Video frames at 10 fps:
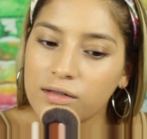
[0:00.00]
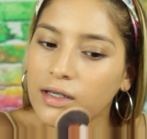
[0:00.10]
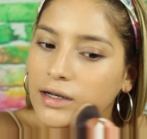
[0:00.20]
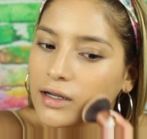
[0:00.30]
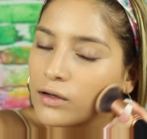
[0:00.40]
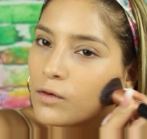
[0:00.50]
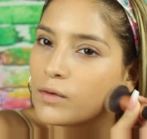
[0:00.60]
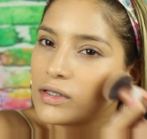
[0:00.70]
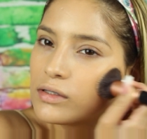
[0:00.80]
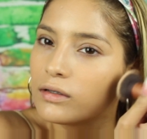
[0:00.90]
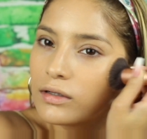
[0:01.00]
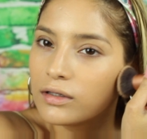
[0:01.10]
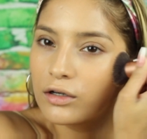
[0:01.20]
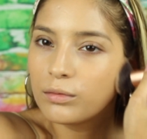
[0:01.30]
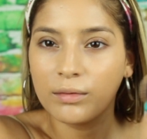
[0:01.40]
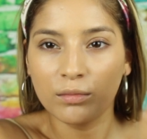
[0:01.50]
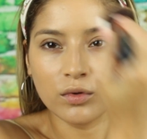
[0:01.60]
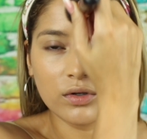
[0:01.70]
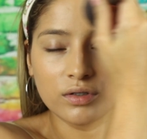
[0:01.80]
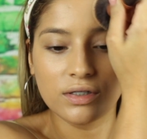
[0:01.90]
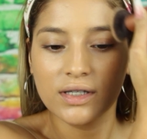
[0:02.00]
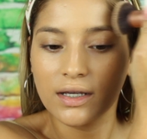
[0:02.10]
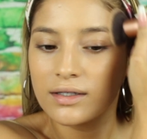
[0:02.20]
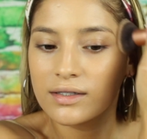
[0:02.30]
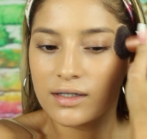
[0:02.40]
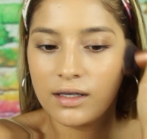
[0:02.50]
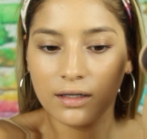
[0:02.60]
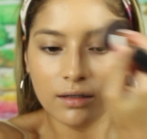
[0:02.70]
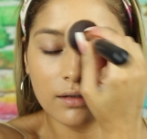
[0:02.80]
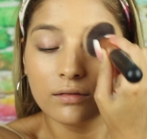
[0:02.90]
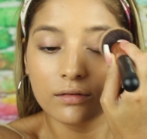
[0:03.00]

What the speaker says: so that it can always look a little bit more just like skin.